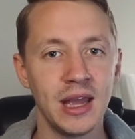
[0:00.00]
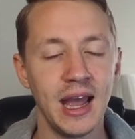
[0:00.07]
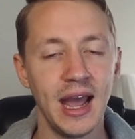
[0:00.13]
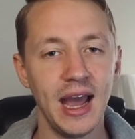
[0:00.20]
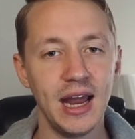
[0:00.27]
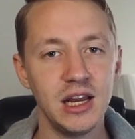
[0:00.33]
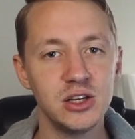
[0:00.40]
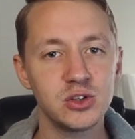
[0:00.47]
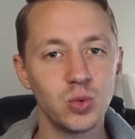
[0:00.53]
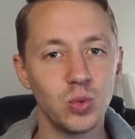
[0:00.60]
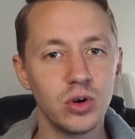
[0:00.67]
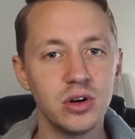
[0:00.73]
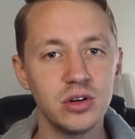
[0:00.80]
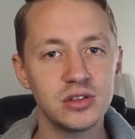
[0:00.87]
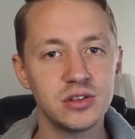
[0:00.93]
and his
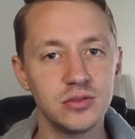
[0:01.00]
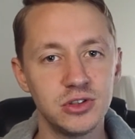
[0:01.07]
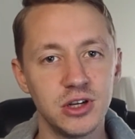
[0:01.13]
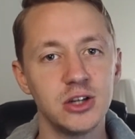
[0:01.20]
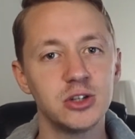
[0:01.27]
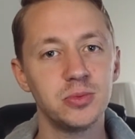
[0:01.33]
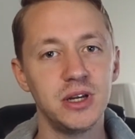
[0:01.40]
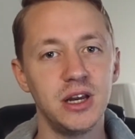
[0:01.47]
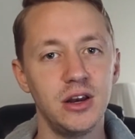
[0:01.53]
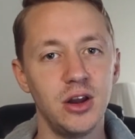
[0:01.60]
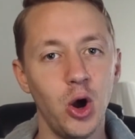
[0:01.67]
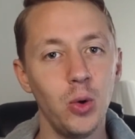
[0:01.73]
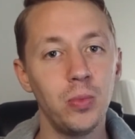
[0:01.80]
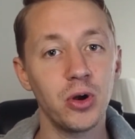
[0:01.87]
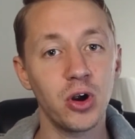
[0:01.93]
words of judgment and
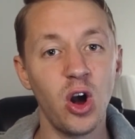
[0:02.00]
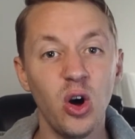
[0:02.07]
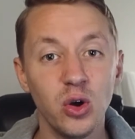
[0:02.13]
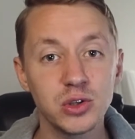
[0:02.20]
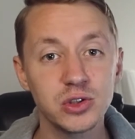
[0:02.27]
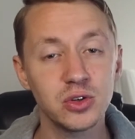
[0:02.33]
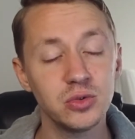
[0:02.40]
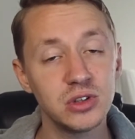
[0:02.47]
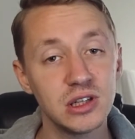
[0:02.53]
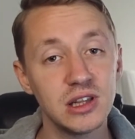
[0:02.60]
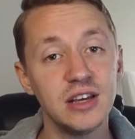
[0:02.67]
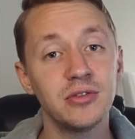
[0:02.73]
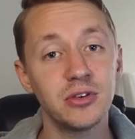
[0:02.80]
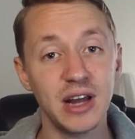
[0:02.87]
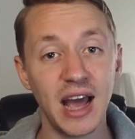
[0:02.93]
hope are also
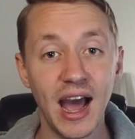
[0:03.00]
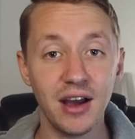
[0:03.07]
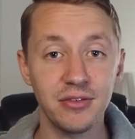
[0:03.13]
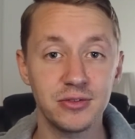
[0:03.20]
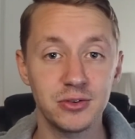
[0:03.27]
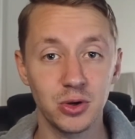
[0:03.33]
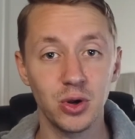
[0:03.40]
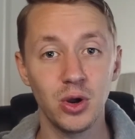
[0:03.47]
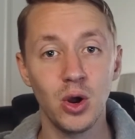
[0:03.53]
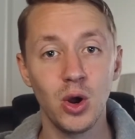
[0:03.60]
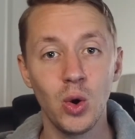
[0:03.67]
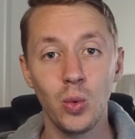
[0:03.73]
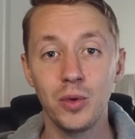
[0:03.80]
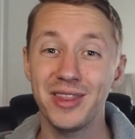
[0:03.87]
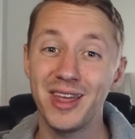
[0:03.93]
delivered after
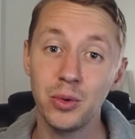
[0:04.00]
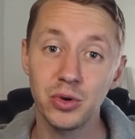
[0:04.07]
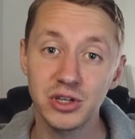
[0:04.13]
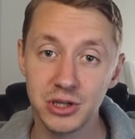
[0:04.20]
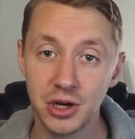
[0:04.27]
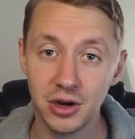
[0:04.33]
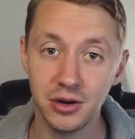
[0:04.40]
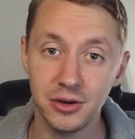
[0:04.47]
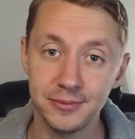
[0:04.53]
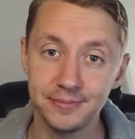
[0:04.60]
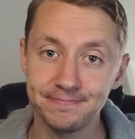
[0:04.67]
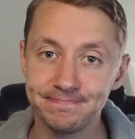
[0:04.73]
when they return.